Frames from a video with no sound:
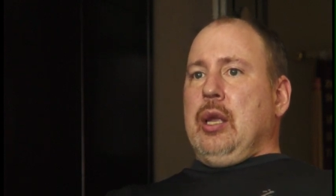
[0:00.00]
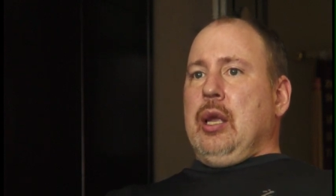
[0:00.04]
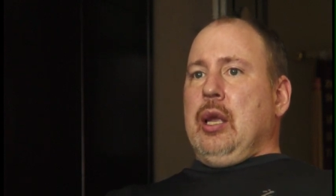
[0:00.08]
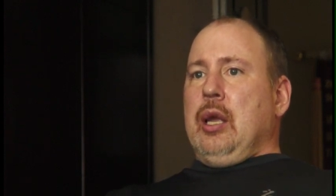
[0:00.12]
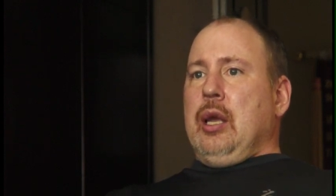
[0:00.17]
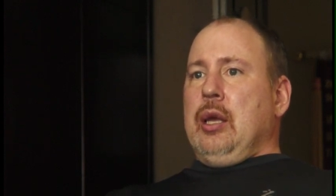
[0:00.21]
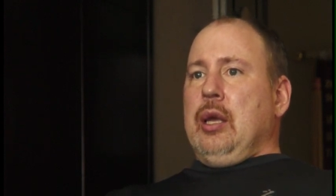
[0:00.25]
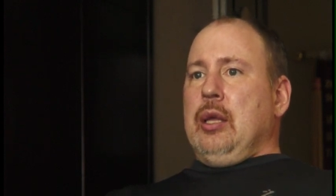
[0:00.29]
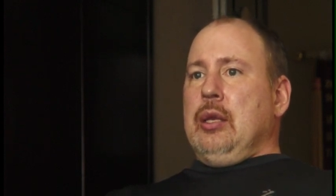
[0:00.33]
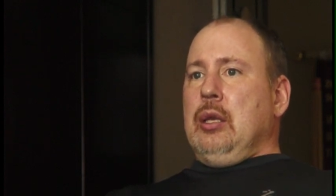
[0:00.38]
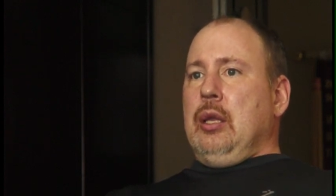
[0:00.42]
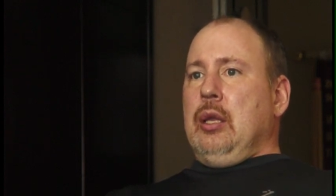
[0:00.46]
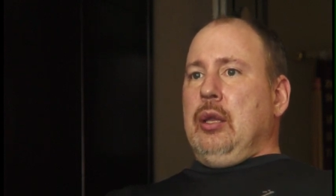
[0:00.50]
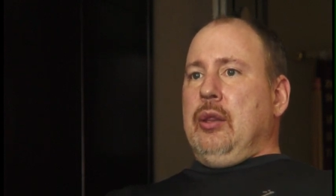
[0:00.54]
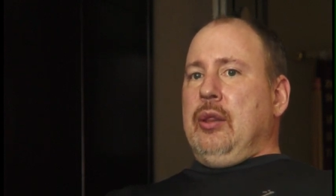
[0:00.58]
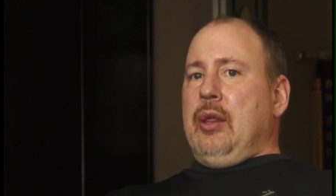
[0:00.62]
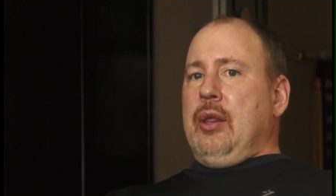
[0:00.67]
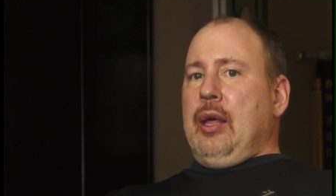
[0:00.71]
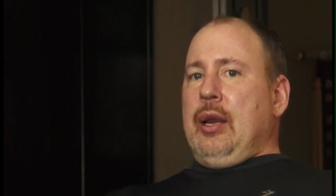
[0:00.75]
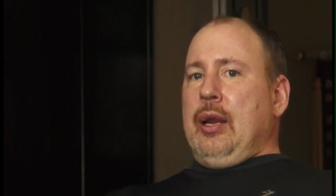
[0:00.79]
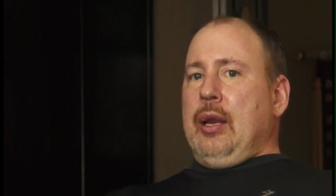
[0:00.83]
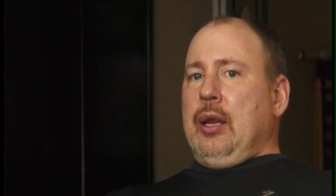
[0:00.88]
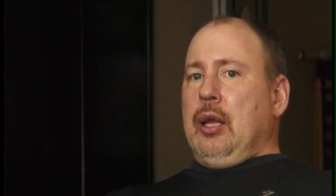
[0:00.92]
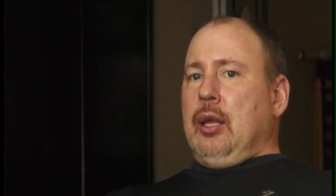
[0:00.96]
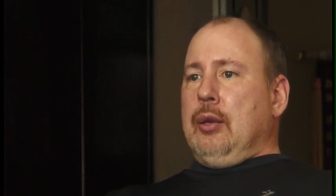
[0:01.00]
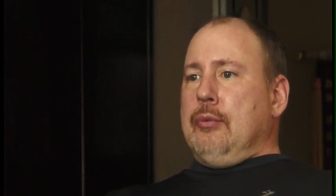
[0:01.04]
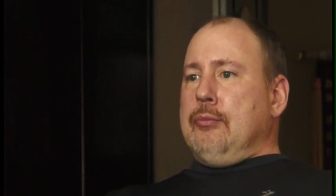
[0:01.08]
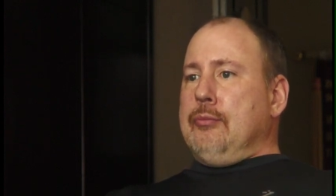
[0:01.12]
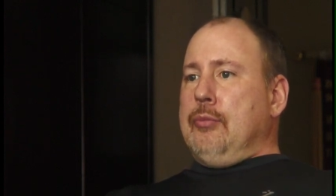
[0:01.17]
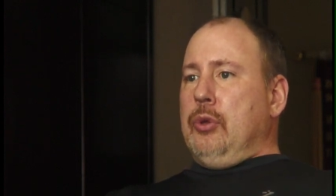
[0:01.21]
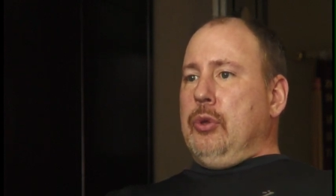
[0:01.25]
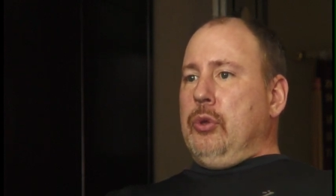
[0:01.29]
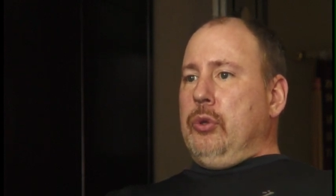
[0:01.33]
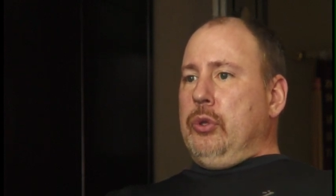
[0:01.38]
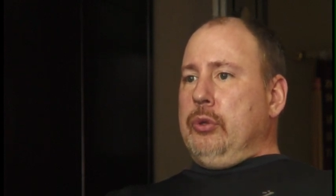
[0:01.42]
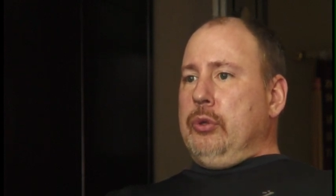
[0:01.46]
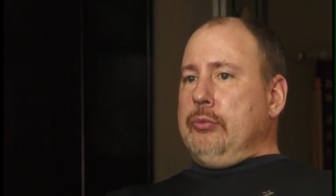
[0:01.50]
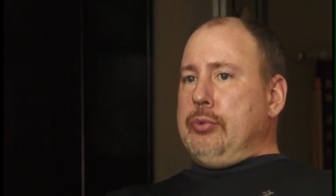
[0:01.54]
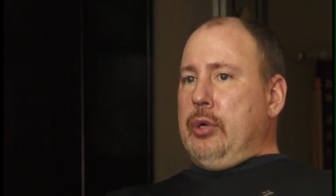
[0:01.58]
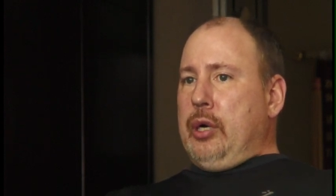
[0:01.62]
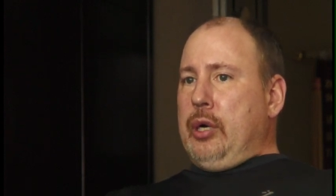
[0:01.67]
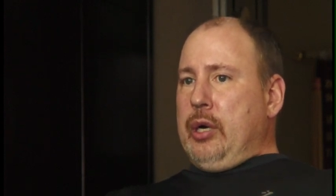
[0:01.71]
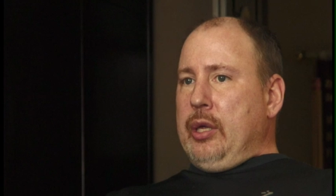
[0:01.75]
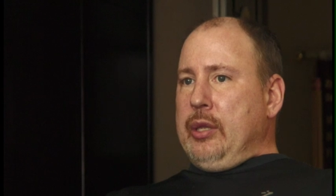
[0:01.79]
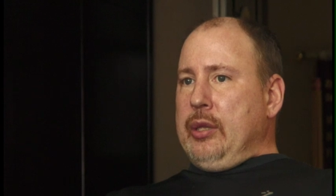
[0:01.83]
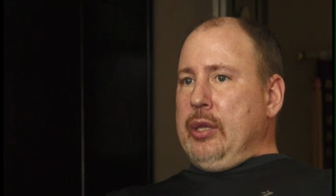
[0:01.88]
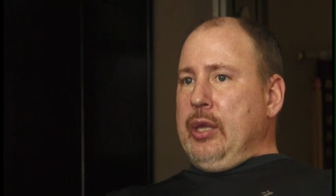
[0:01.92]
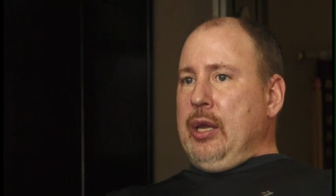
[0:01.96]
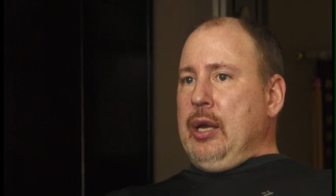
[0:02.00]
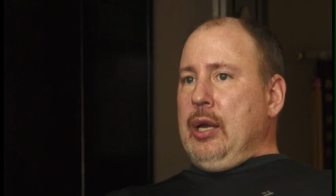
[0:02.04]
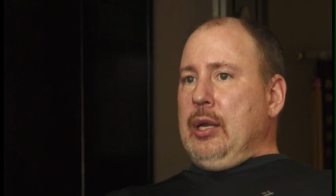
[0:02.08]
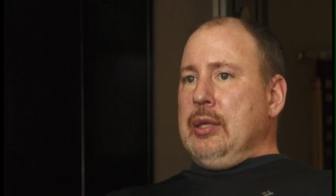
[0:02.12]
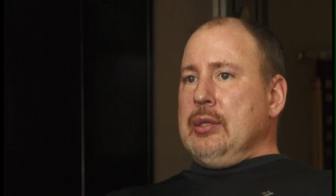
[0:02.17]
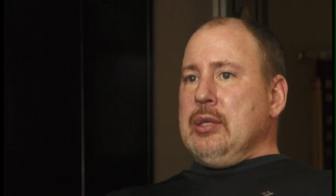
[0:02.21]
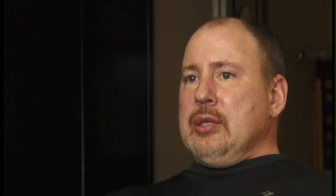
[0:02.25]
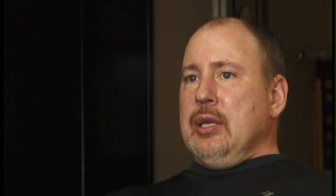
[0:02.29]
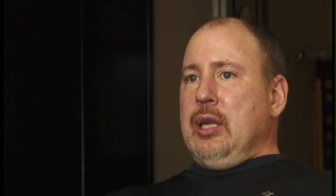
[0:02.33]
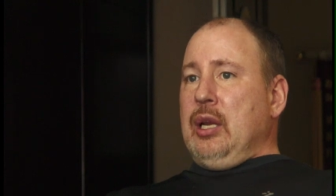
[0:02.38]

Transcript: and that I can build upon that.